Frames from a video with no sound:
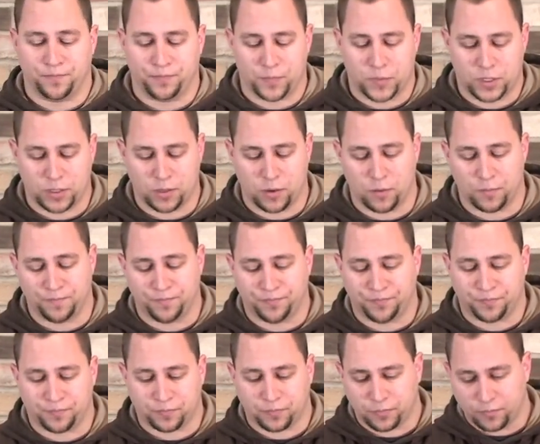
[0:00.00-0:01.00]
So
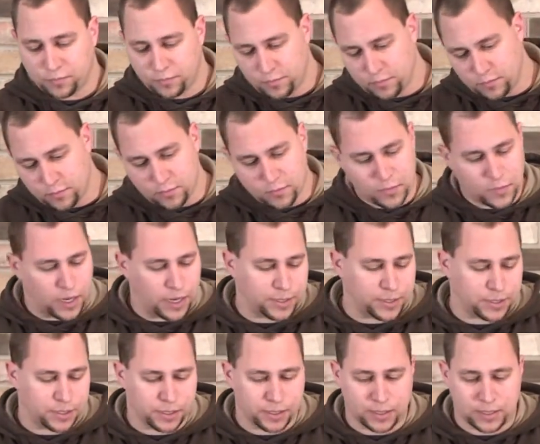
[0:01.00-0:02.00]

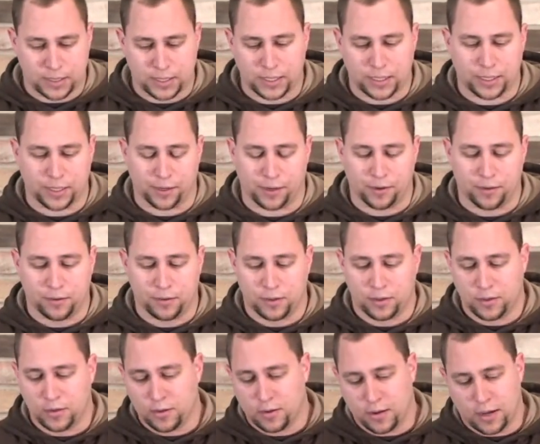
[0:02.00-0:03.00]
as you can see here,
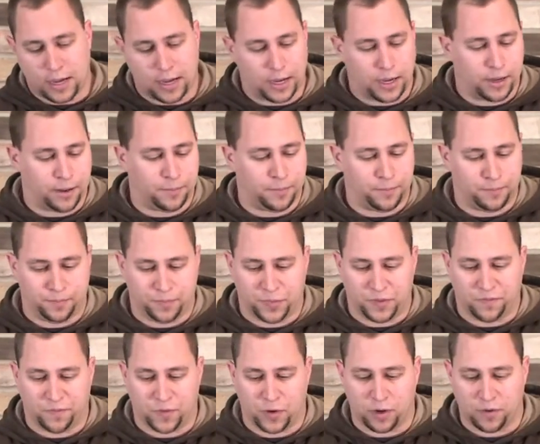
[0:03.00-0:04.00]
one of
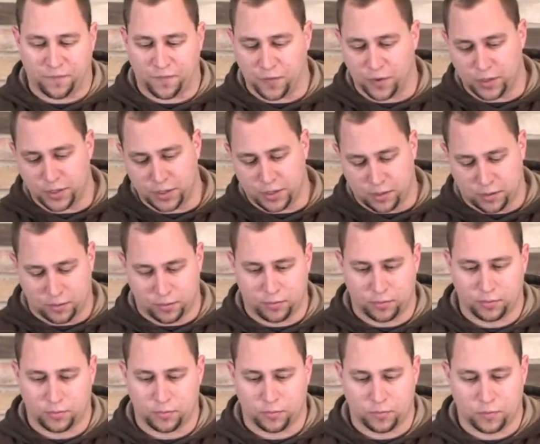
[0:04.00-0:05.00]
the very first
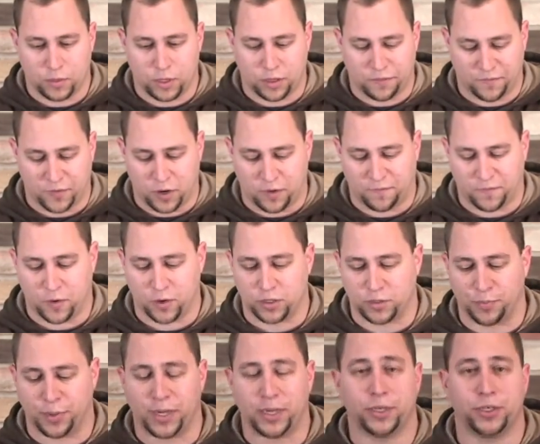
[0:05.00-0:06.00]

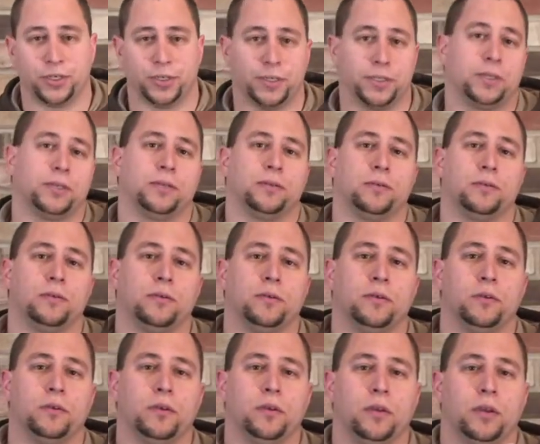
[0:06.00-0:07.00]
pages
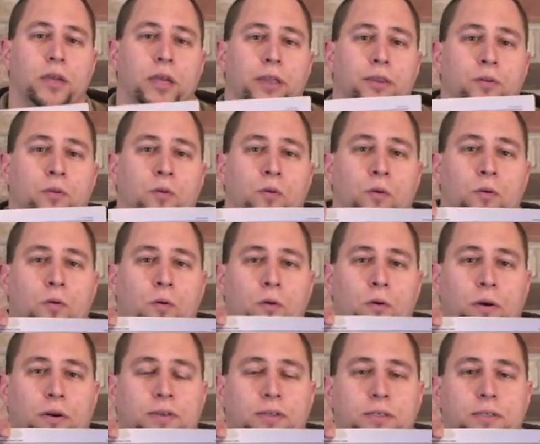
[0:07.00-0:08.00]
in the whole
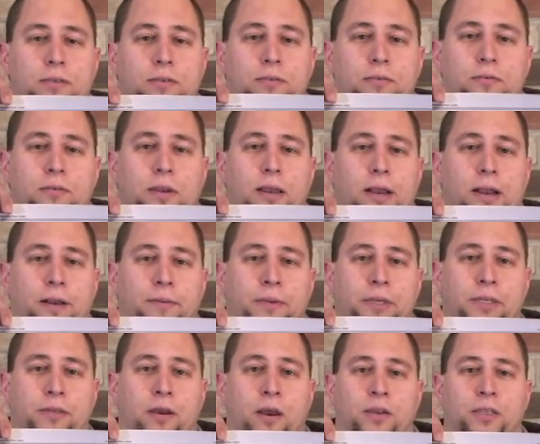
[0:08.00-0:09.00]
course,
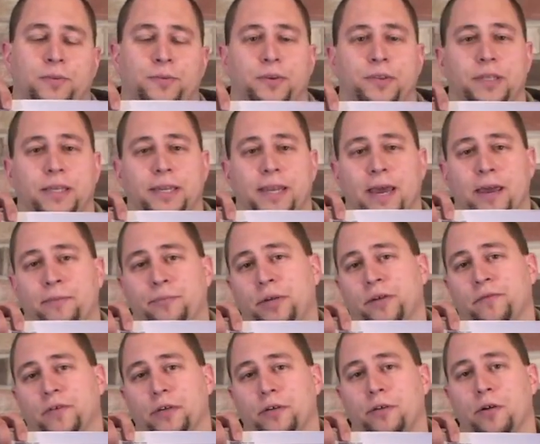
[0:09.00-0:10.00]
he talks about the anatomy
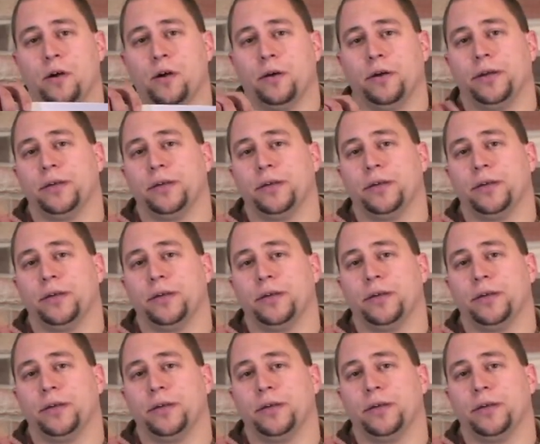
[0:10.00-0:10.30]
of a guitar.